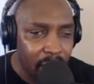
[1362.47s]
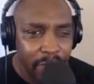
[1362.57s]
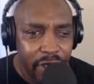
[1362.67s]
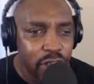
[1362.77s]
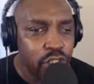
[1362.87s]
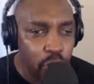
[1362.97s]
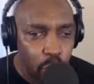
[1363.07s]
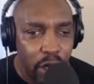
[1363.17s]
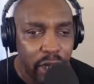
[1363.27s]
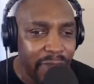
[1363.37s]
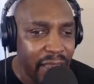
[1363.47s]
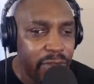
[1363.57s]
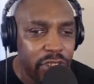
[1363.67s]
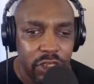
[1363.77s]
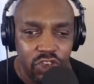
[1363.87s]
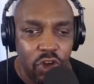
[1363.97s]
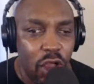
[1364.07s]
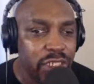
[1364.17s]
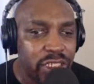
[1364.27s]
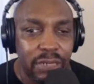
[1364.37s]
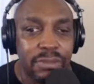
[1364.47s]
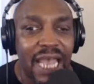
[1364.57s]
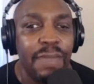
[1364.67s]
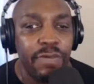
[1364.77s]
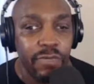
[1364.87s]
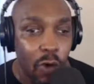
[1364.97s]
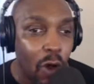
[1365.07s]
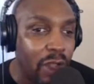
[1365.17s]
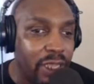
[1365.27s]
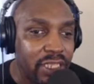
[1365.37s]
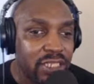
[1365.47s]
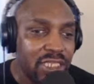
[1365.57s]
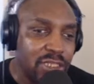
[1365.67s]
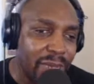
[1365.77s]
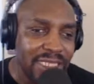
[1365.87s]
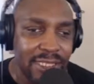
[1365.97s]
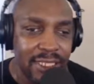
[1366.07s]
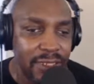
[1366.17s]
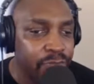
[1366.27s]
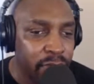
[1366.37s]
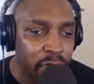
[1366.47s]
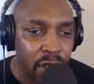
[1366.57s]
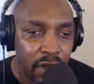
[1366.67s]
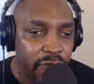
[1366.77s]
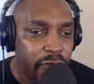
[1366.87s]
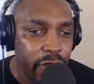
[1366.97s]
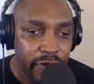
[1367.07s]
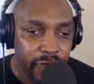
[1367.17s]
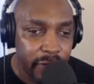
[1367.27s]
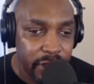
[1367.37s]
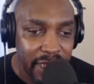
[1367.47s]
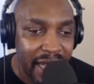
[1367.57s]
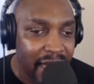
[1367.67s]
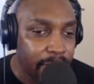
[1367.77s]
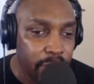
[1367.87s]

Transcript: because you want to be able to draw some type of audience, especially for your first time.